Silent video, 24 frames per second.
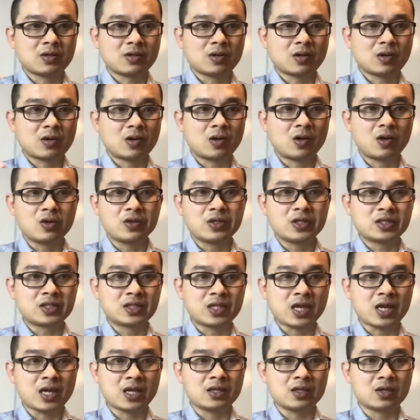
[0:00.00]
all these
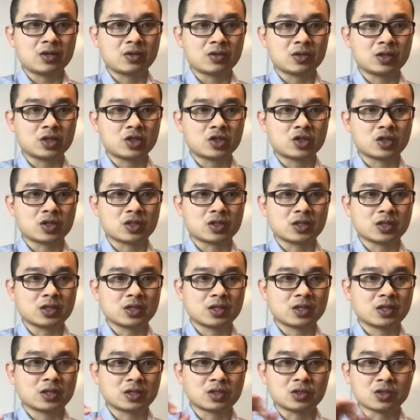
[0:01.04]
10 conditions
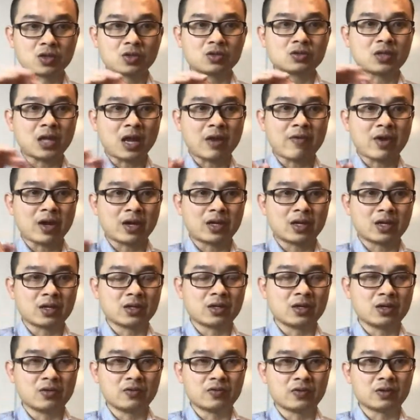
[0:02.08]
is no directly in the
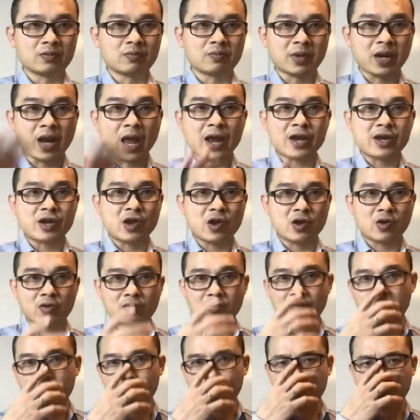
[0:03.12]
liver. But I know
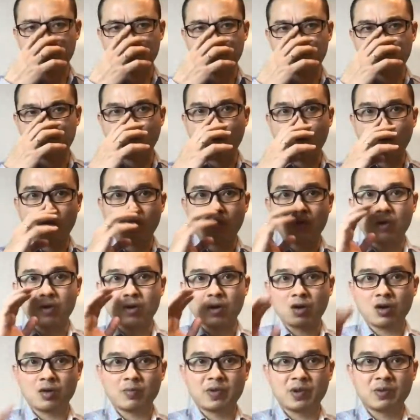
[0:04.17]
a lot
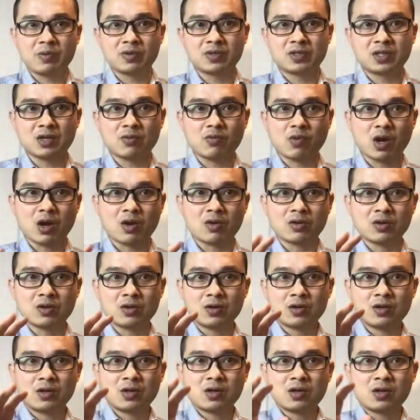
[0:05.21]
of people say, well,
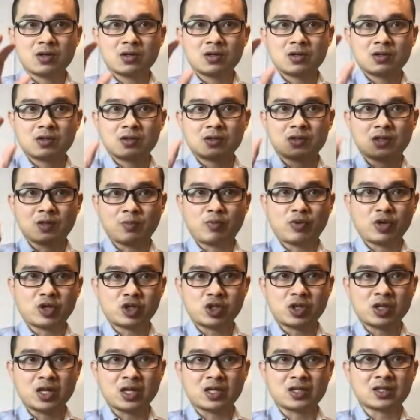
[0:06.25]
depression,
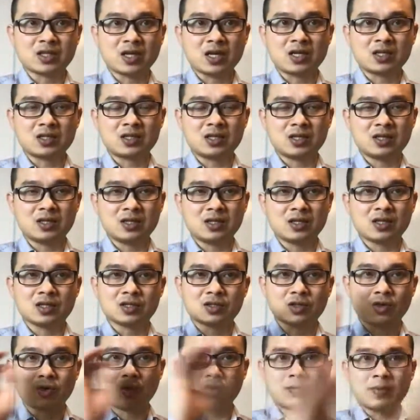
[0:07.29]
anxiety is
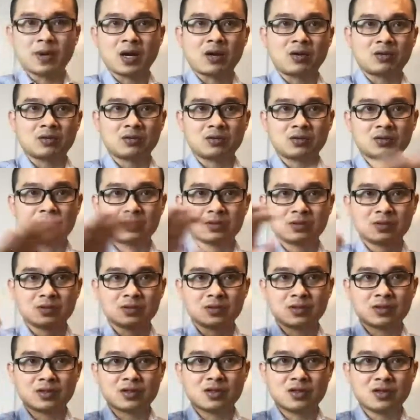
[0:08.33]
all about
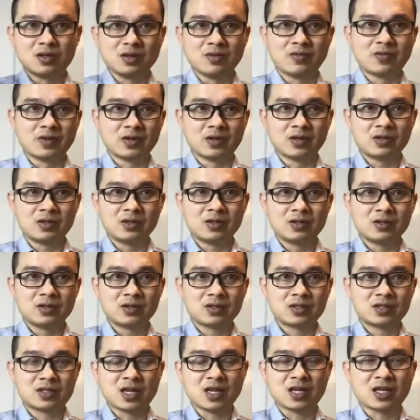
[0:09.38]
liver
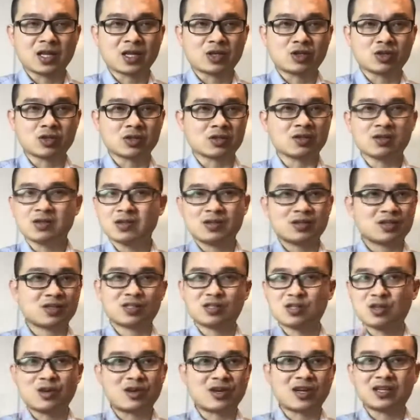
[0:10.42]
stagnation. It's
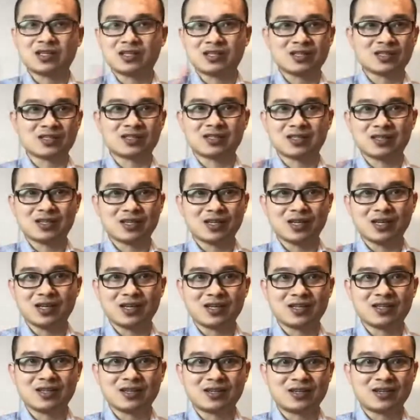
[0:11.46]
not like this in
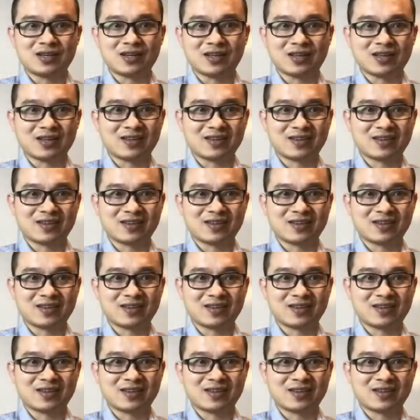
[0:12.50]
the clinic.